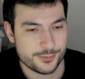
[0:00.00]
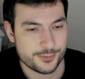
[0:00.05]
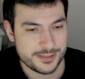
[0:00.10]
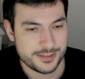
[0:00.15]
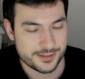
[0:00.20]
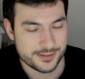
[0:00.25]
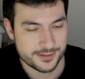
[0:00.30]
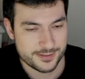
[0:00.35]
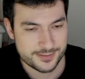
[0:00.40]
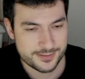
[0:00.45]
your
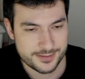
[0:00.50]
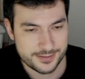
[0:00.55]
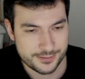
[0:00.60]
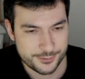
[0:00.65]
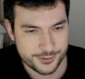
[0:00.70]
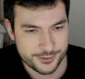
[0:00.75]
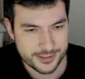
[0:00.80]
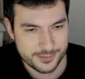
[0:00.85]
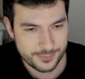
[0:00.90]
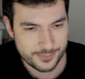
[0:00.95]
minions, and
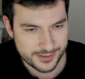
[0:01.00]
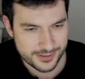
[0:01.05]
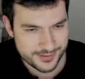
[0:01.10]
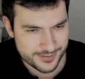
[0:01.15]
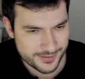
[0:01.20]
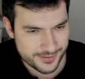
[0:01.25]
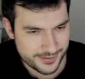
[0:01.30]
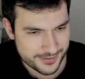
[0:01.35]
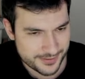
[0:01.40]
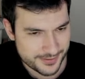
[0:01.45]
now you get
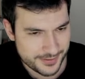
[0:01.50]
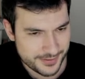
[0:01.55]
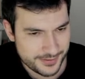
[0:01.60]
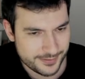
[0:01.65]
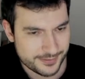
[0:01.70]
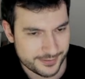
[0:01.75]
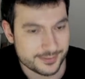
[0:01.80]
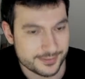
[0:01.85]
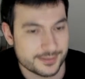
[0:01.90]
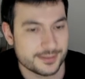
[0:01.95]

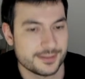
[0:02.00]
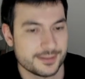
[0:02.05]
+16.